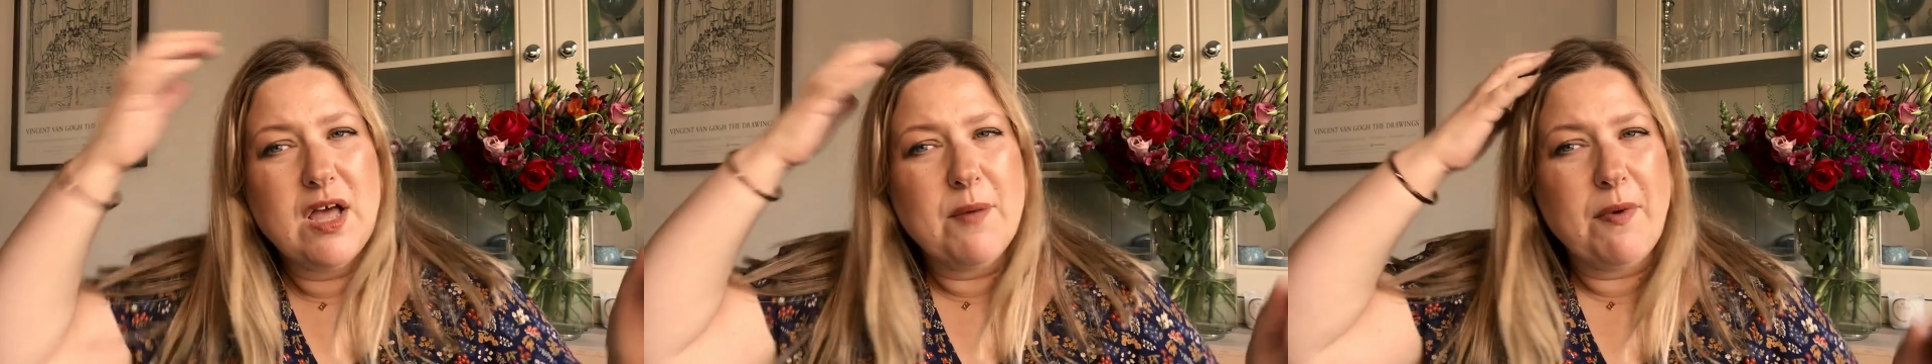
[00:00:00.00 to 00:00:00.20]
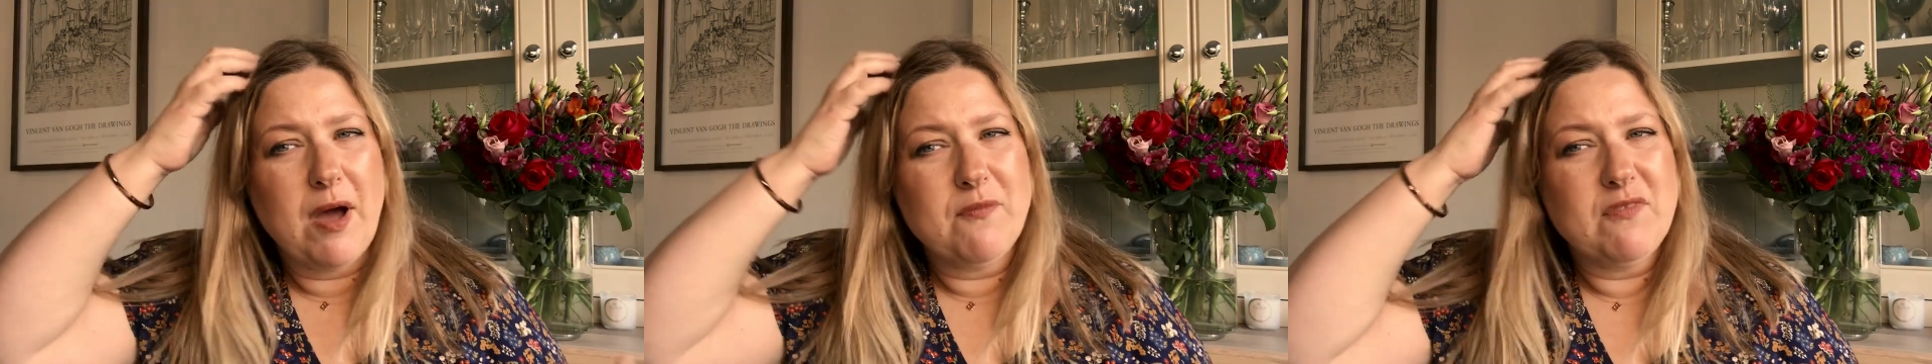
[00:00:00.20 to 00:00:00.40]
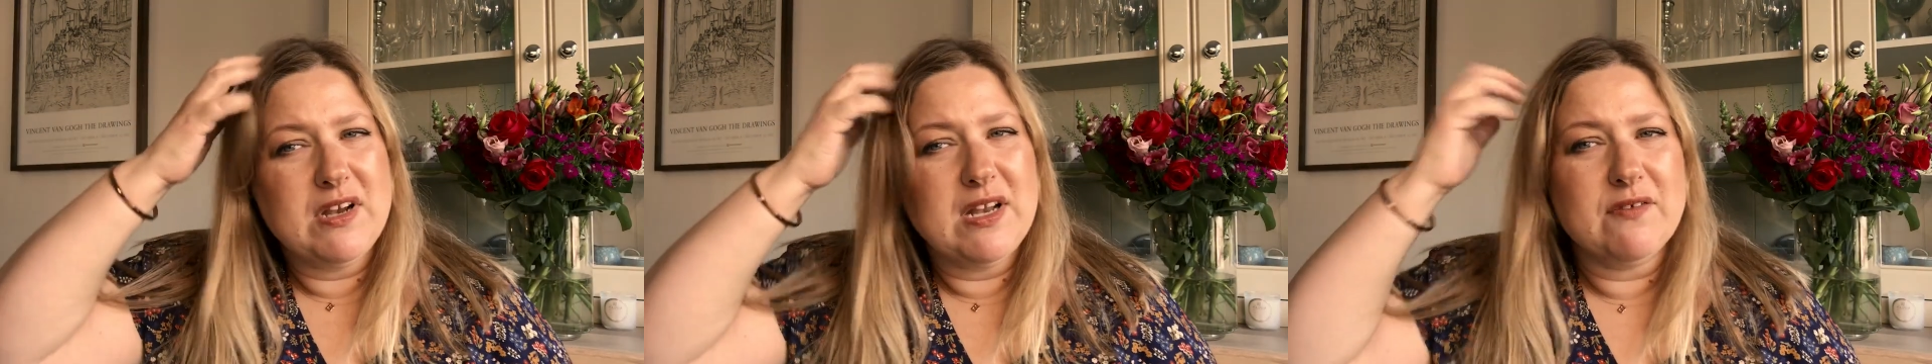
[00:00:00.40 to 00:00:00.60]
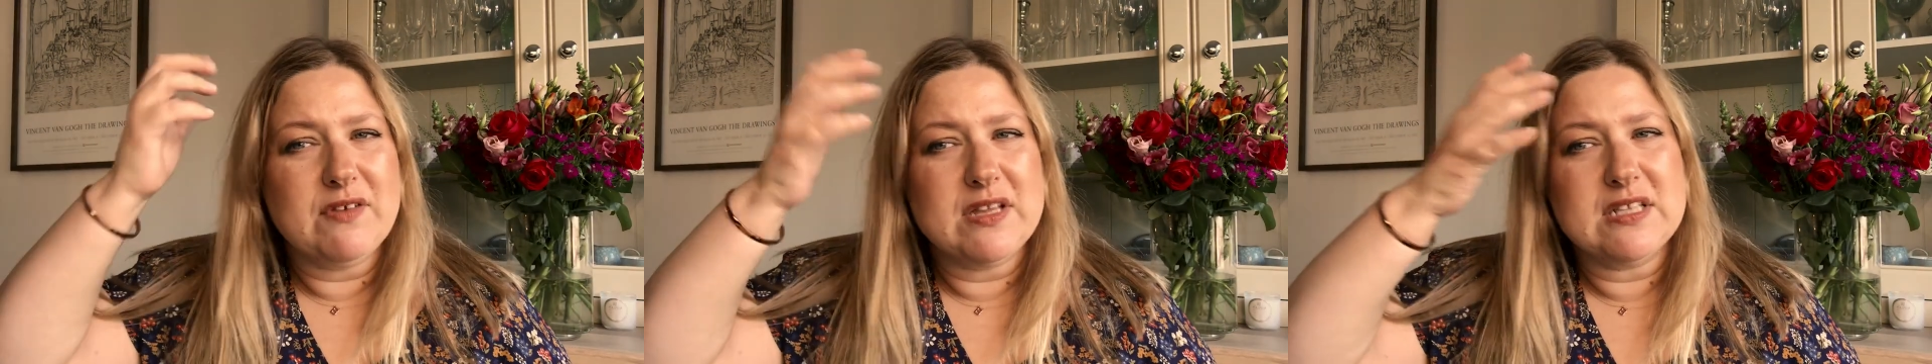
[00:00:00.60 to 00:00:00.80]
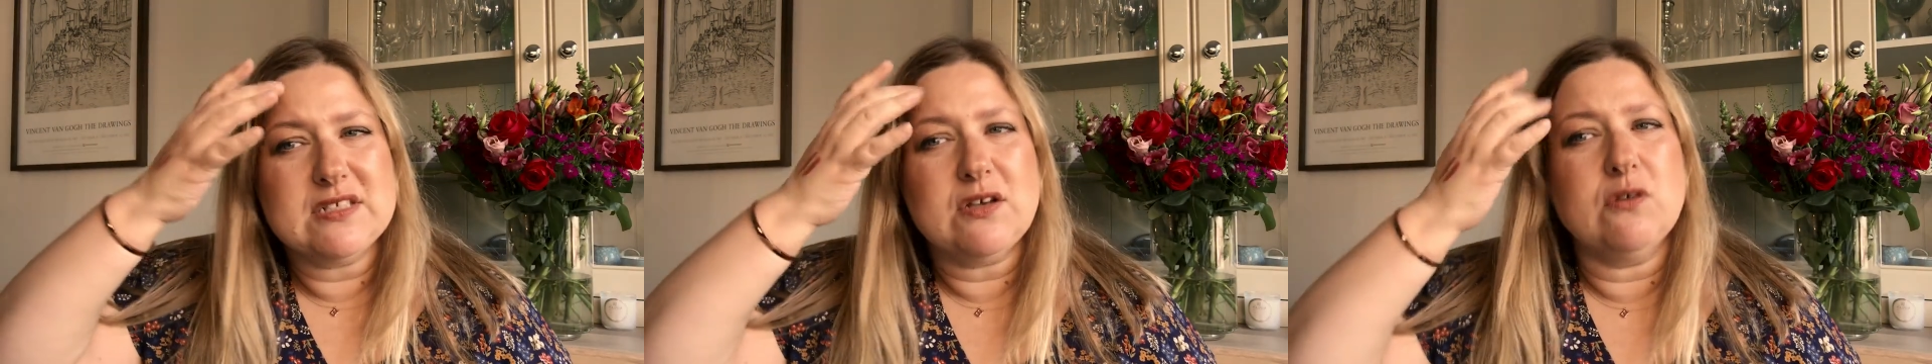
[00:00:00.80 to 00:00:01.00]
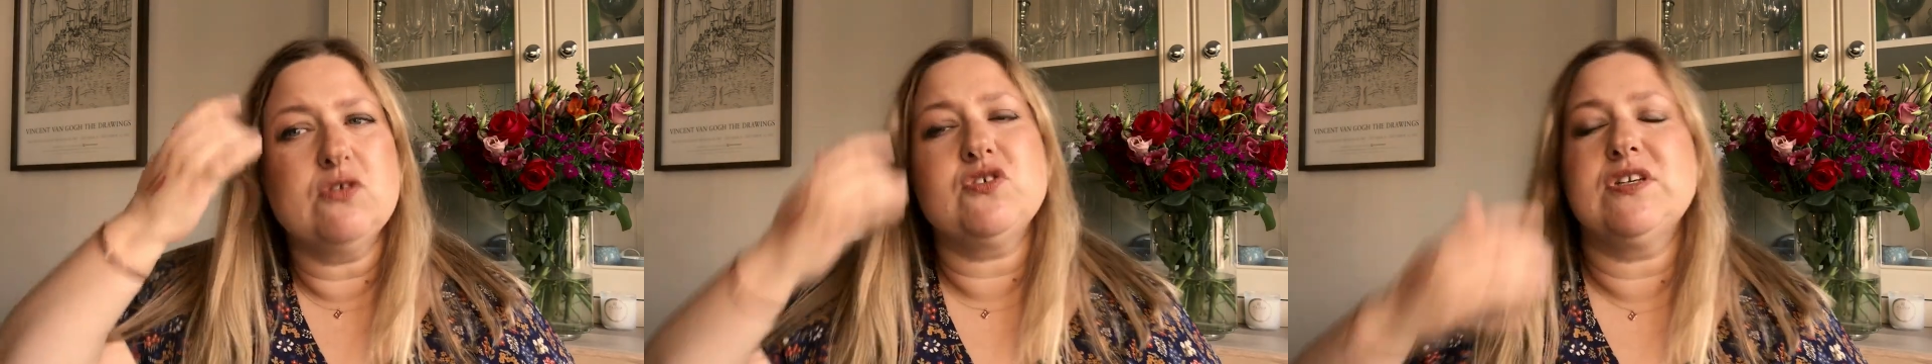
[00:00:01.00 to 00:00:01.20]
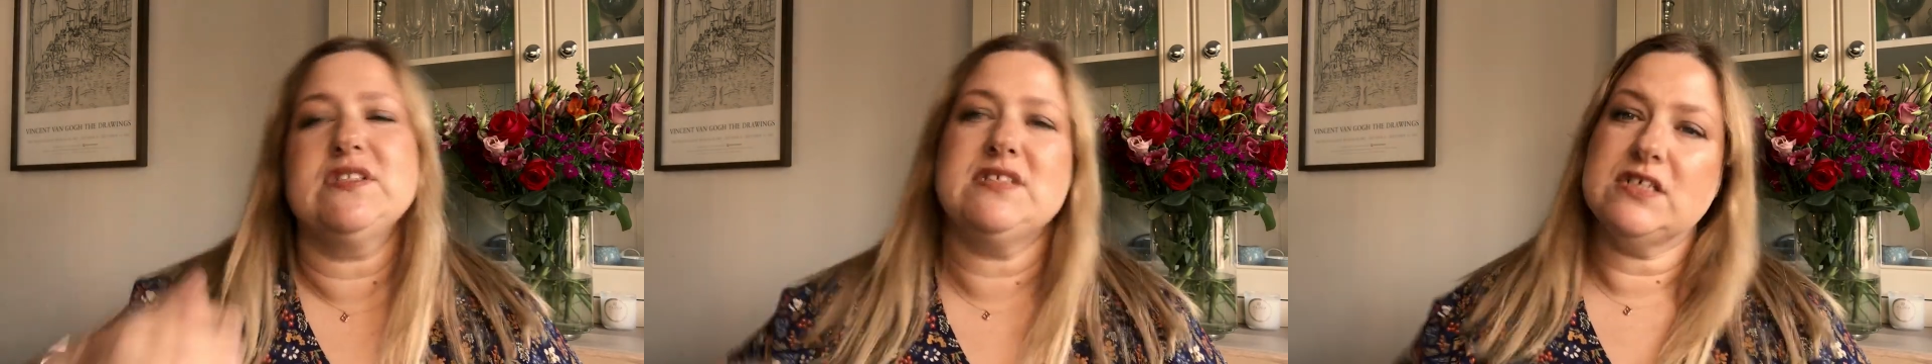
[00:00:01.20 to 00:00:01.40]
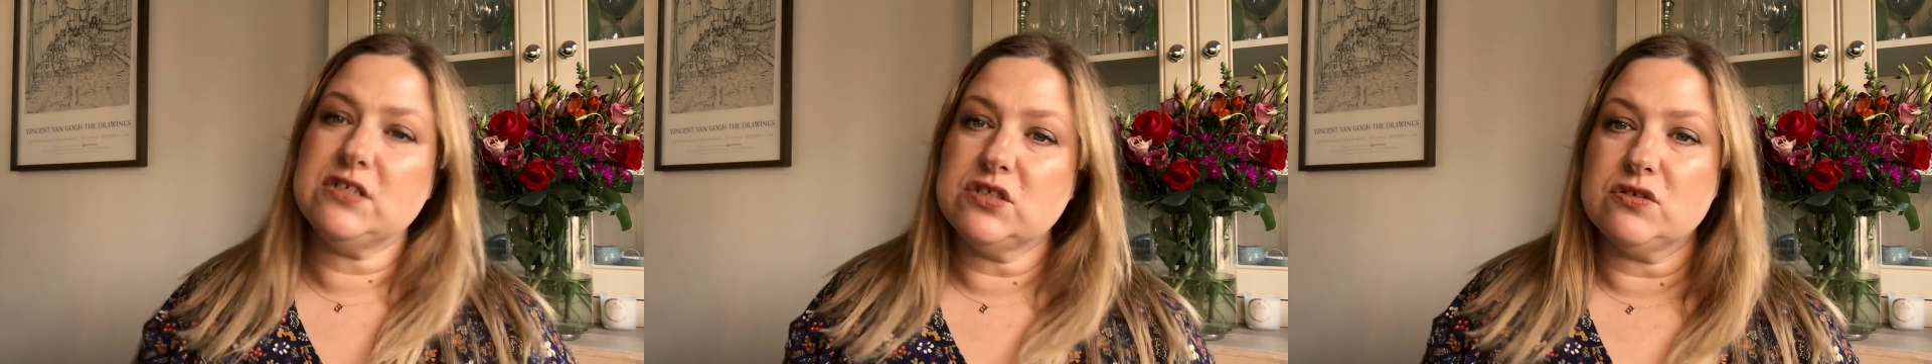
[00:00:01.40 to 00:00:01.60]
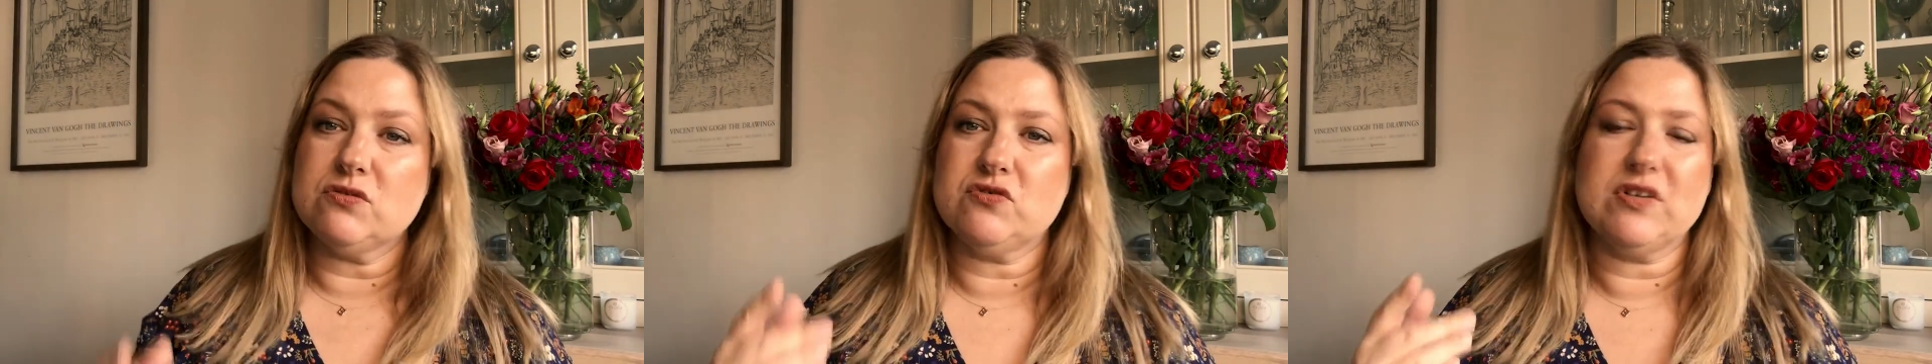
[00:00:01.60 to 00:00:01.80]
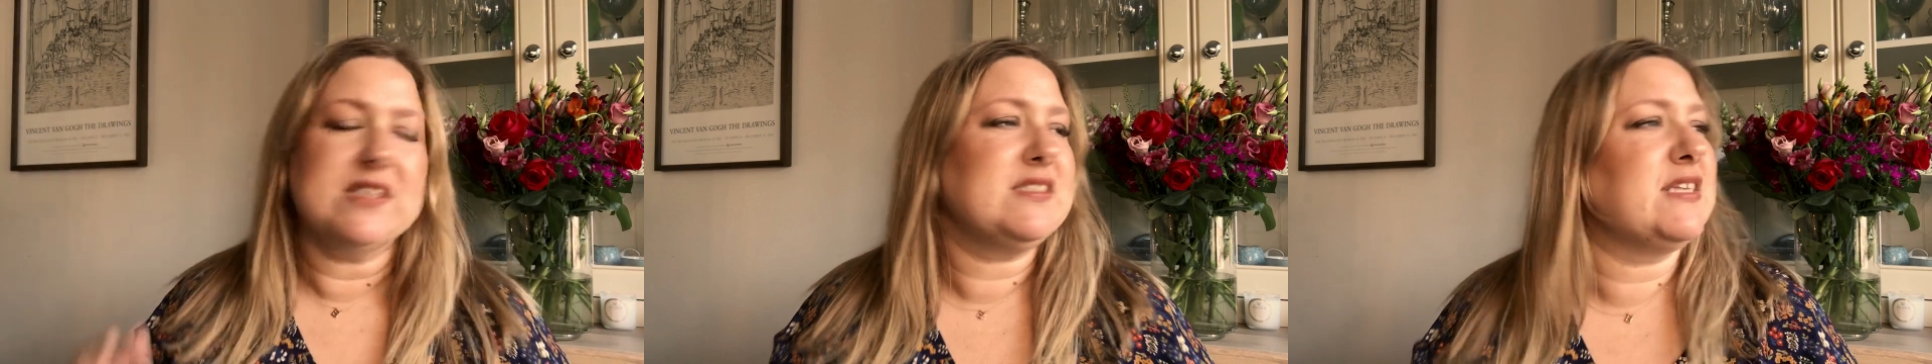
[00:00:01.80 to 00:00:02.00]
but I'm really loving this whole transitional
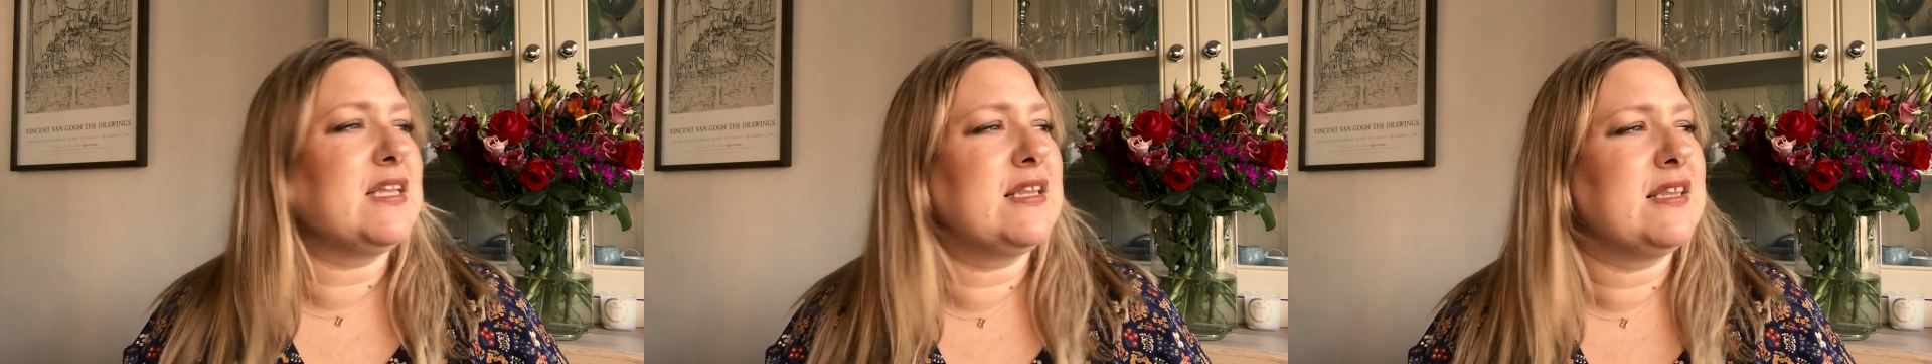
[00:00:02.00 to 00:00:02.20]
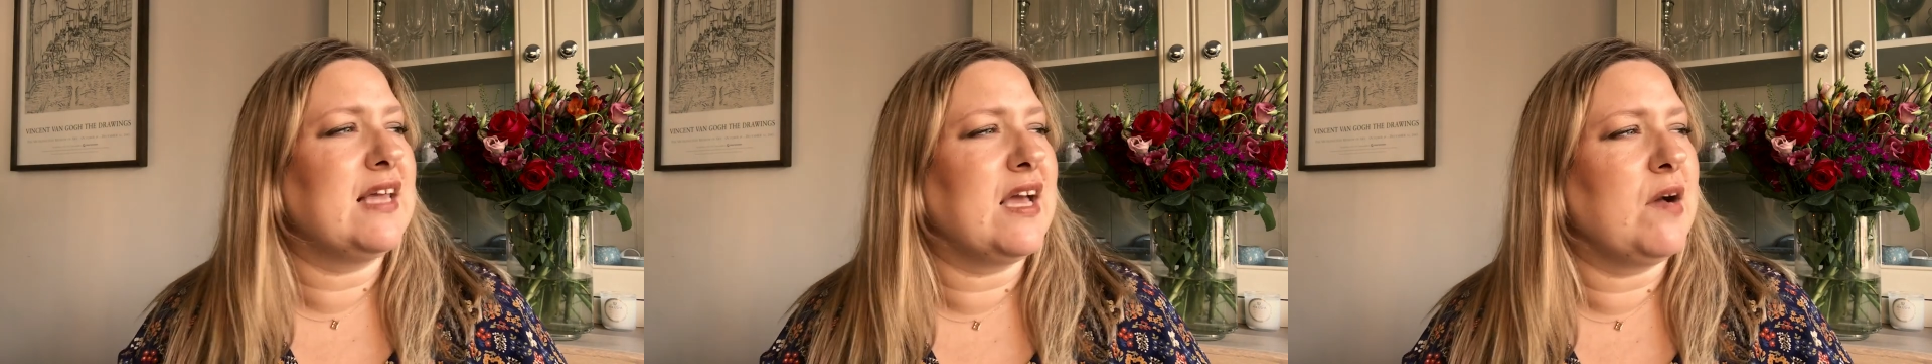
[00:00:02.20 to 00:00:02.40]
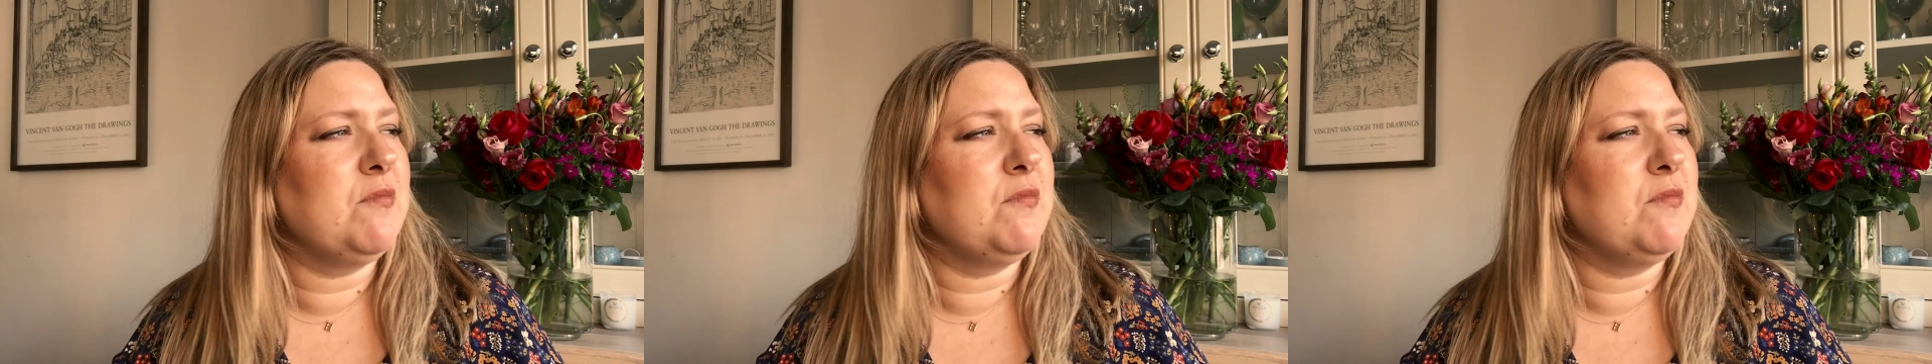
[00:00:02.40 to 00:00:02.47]
dressing thing.